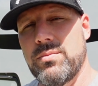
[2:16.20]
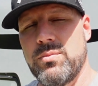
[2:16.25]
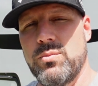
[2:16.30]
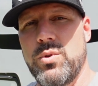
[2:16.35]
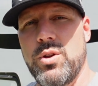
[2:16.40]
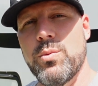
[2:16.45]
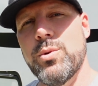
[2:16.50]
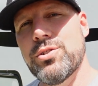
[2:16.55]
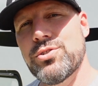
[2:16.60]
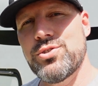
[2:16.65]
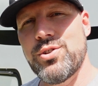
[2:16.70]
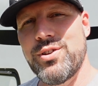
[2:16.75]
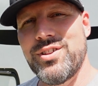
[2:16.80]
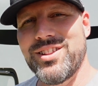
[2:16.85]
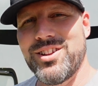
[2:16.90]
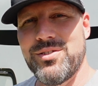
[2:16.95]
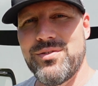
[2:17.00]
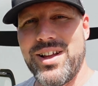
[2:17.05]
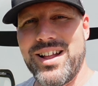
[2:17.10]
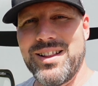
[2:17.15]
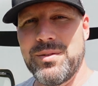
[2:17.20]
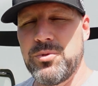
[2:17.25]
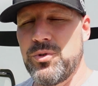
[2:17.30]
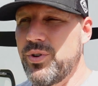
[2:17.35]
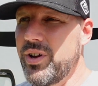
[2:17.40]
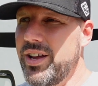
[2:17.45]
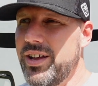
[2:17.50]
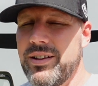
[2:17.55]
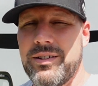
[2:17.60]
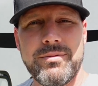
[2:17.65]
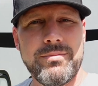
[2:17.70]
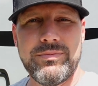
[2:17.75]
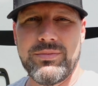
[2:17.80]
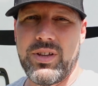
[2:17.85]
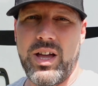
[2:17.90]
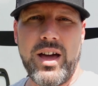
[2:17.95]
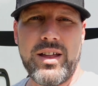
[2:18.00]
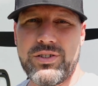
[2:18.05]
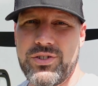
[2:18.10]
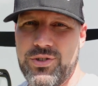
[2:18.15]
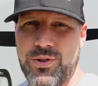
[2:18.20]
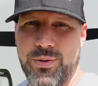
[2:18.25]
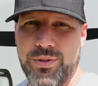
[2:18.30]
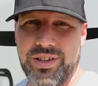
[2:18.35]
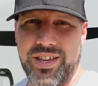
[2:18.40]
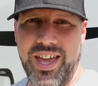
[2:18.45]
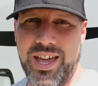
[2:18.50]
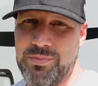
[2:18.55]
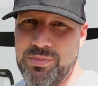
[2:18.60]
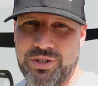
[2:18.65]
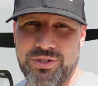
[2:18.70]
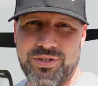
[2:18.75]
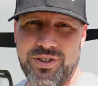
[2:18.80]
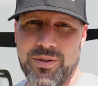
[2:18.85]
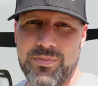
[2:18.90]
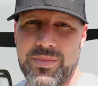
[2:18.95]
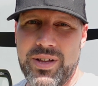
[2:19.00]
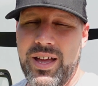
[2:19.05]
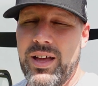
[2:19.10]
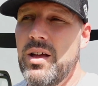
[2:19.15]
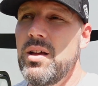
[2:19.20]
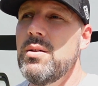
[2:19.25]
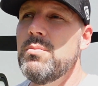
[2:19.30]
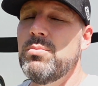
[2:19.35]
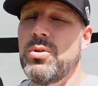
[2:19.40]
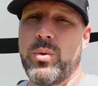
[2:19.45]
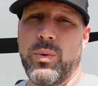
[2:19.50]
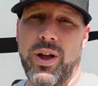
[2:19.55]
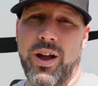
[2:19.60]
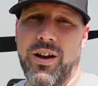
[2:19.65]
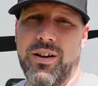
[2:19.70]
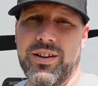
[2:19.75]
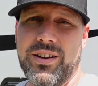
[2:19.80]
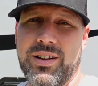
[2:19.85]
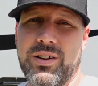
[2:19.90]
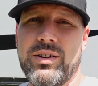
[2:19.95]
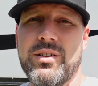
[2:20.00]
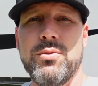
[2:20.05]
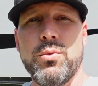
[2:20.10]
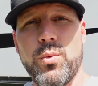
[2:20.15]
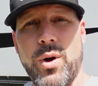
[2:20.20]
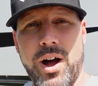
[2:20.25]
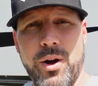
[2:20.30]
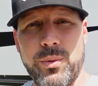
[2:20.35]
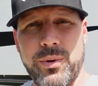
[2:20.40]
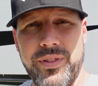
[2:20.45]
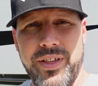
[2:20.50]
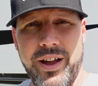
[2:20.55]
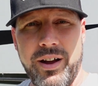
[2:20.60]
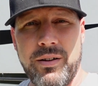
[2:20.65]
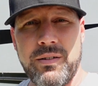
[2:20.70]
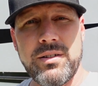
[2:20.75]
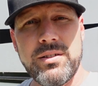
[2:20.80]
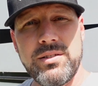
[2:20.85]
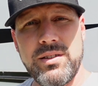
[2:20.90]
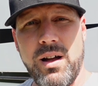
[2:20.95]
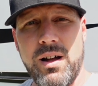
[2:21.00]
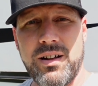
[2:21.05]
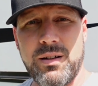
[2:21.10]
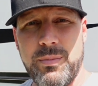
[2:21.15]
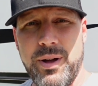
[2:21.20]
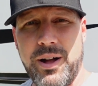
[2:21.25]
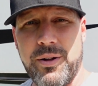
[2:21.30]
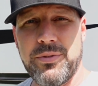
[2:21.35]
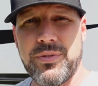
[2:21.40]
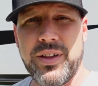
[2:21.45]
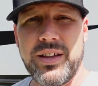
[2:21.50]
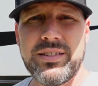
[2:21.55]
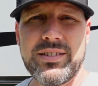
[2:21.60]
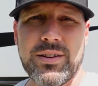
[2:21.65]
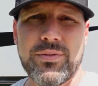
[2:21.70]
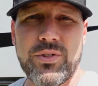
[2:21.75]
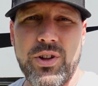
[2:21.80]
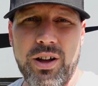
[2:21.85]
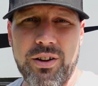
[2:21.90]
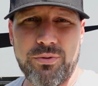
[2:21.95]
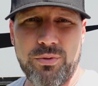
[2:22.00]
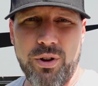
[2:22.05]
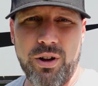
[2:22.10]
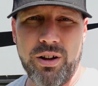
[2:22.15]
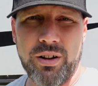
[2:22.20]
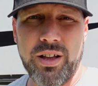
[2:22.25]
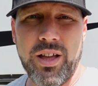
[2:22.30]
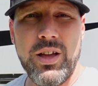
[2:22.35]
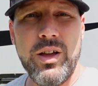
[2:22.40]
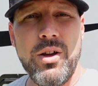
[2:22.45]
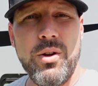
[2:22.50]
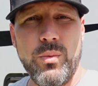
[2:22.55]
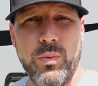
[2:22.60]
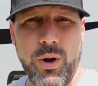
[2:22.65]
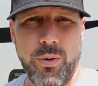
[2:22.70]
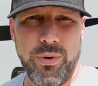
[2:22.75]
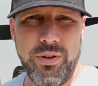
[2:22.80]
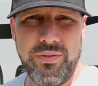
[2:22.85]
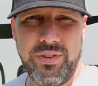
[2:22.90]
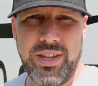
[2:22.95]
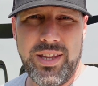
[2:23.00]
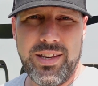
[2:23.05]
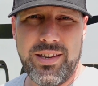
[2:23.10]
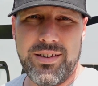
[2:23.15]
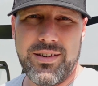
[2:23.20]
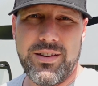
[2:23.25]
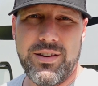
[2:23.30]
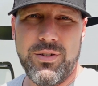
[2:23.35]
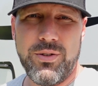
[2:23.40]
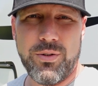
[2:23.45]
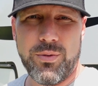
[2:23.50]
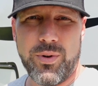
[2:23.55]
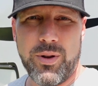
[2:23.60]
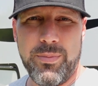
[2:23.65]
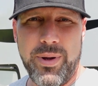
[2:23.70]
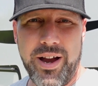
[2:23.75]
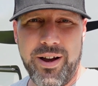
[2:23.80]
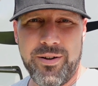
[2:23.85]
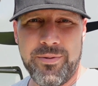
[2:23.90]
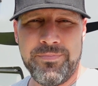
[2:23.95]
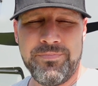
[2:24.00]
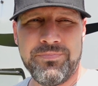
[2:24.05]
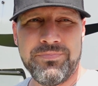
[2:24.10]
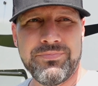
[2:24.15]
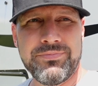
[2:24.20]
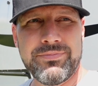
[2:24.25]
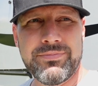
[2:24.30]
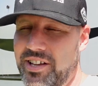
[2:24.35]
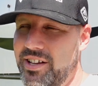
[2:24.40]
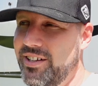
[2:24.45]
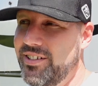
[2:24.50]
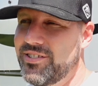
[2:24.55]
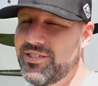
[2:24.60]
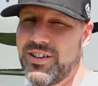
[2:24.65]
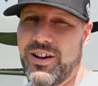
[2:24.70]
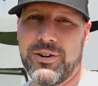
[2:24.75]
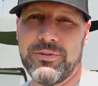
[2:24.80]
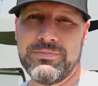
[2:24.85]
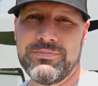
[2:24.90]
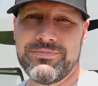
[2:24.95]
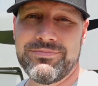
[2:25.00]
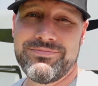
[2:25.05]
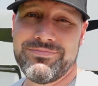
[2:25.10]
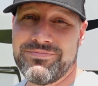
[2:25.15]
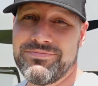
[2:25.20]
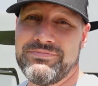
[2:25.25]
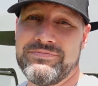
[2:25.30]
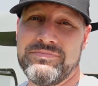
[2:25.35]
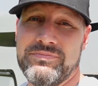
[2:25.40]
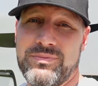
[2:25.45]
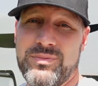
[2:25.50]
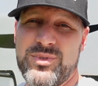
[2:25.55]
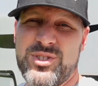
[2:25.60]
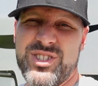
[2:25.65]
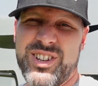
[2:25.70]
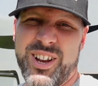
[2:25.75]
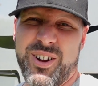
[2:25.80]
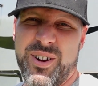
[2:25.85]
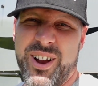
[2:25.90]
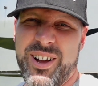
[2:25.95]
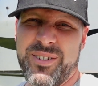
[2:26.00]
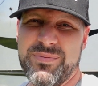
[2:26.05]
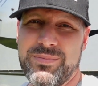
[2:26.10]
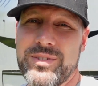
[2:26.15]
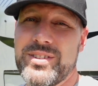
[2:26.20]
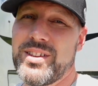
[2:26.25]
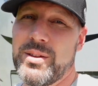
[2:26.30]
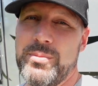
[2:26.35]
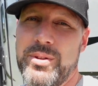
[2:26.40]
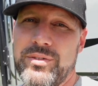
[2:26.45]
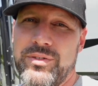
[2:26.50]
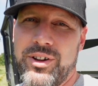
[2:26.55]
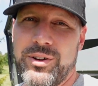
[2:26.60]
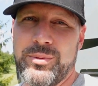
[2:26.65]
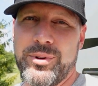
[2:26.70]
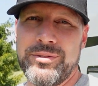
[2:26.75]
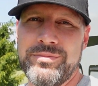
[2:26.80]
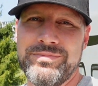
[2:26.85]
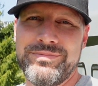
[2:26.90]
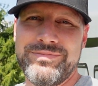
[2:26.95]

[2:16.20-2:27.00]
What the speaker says: we will show you a little of Alum Creek, gotta show the camping trip, but we are gonna, while we're there, talk about things that have gone wrong, what we've needed to do to repair them. So stick around, it's gonna be a fun one.